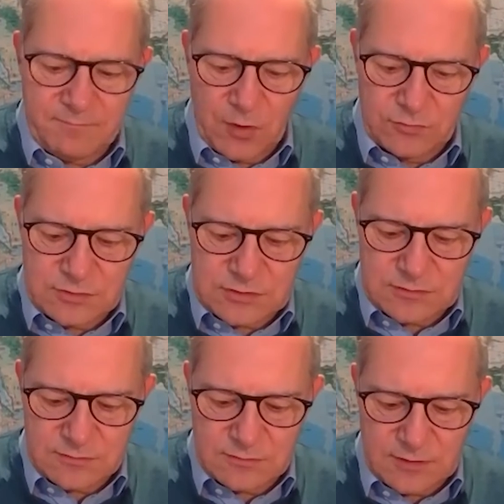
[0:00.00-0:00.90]
bonds
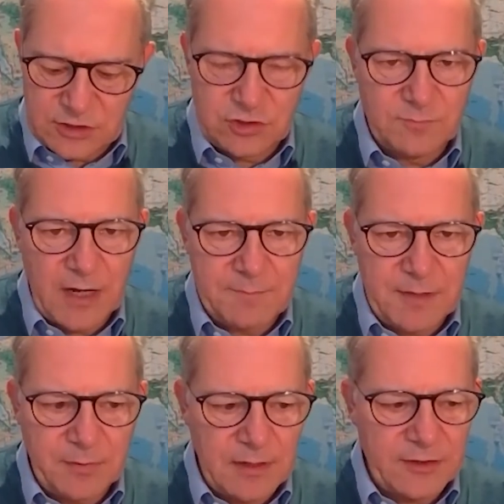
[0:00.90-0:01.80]
issued by
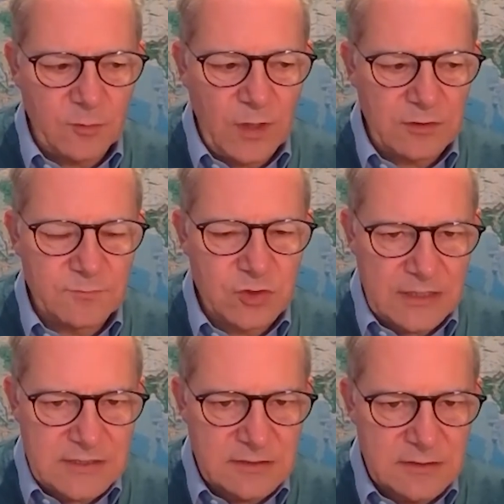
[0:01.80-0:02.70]
people like the Wellcome
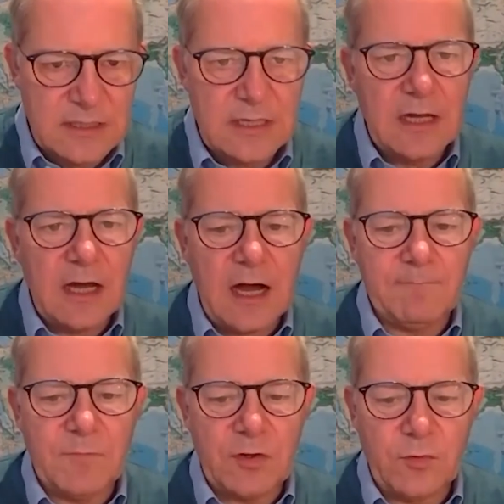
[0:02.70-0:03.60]
Trust,
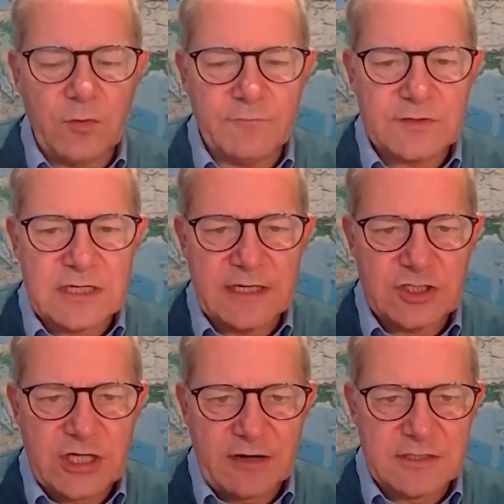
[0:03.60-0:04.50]
who are obviously a
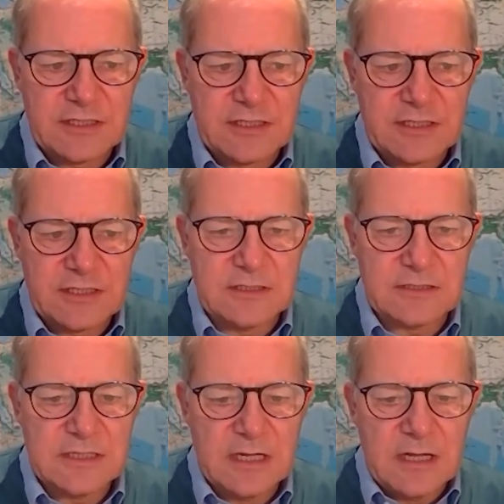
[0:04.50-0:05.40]
charity that
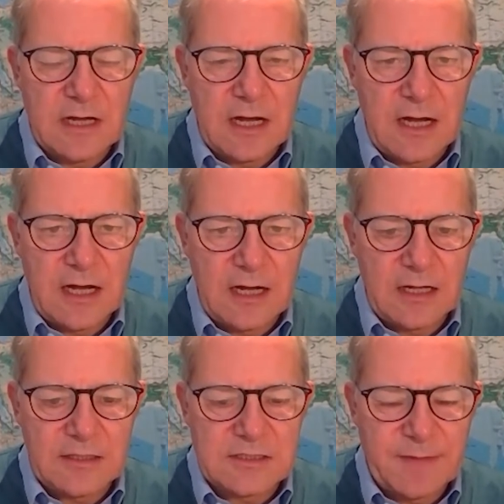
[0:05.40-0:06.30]
is
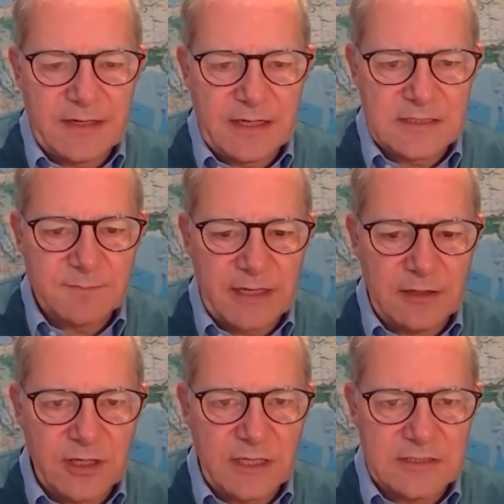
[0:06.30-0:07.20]
spending its money
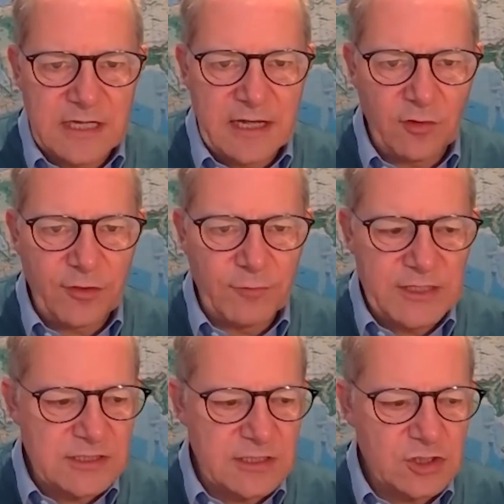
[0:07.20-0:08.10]
looking into health
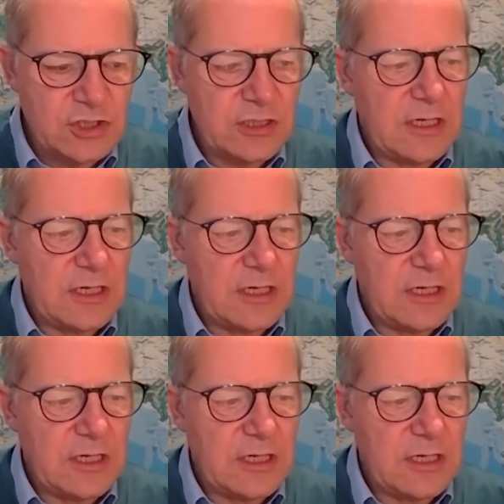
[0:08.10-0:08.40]
research.